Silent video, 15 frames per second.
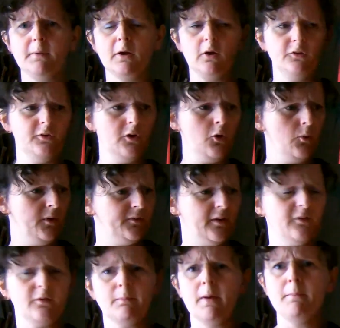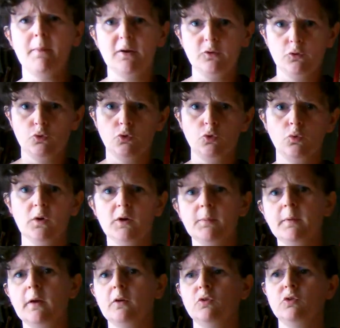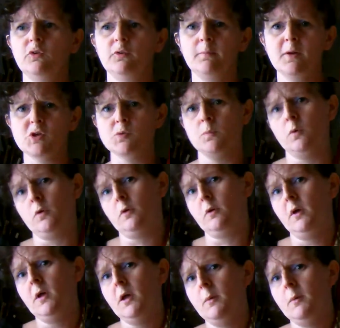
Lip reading: because I always ask my mother to do it because she's much more